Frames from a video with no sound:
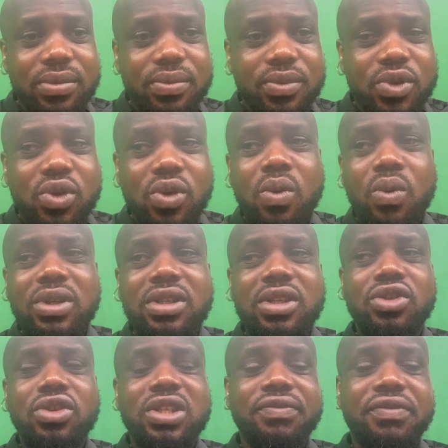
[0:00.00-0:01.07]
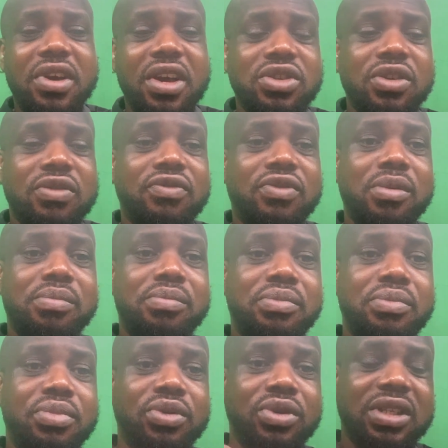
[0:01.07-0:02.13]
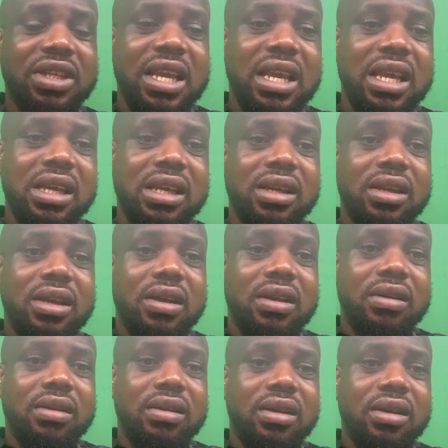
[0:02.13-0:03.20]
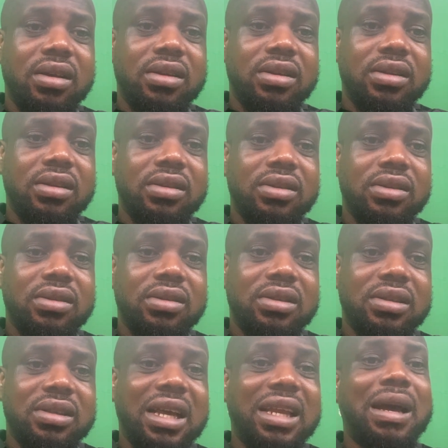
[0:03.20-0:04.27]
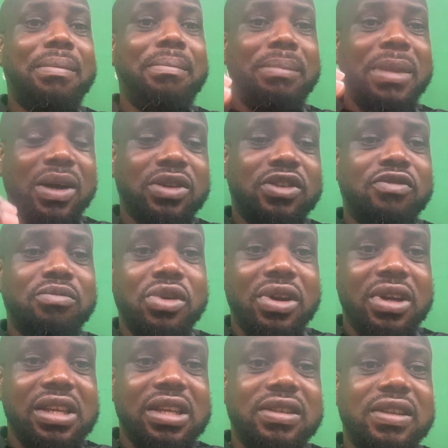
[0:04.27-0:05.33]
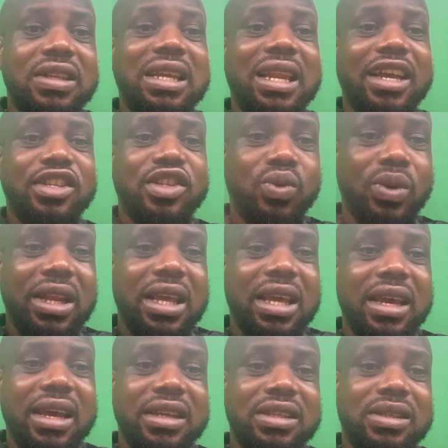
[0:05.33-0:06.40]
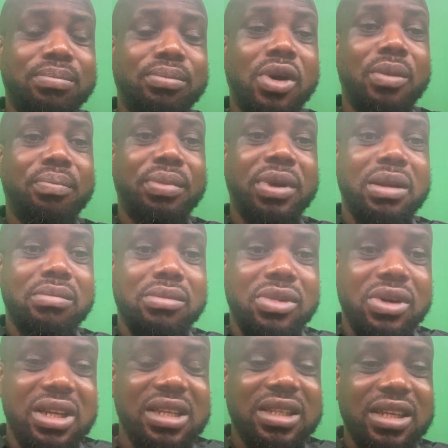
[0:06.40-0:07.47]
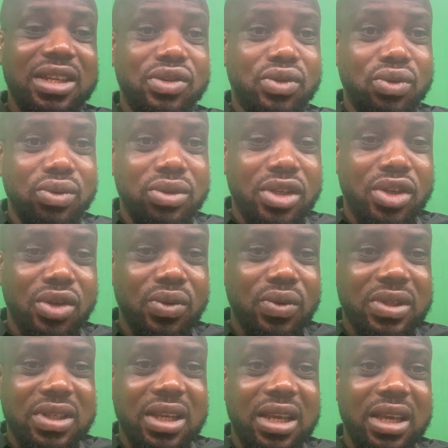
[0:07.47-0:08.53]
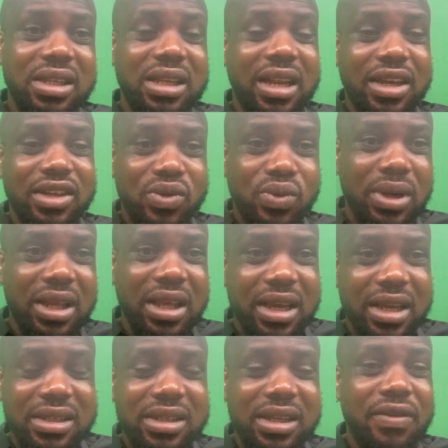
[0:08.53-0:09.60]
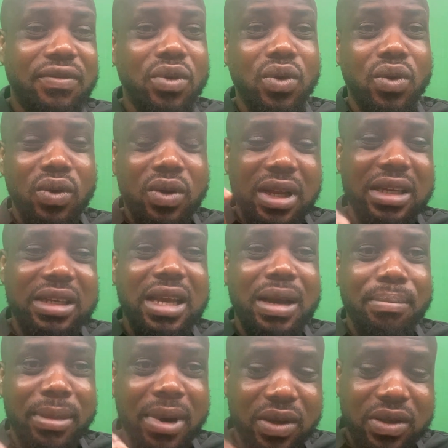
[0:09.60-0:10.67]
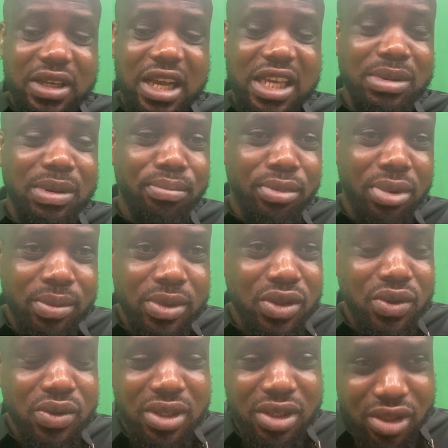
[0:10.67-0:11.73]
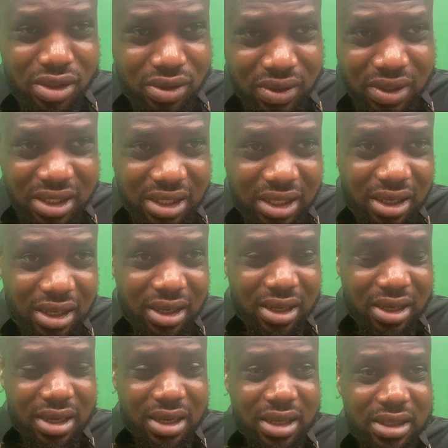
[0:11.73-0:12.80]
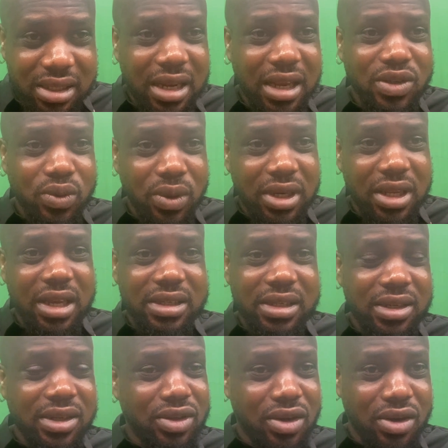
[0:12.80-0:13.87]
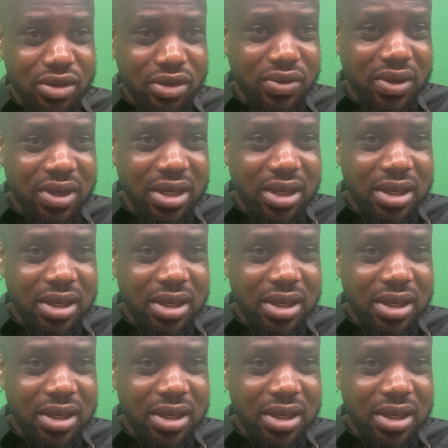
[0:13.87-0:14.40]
So what's the justification for putting that amount of monies in the last 20 years, pumping monies into security in the last 20 years? If you look at the amount that has been pumped into security in the last 20 years in this country,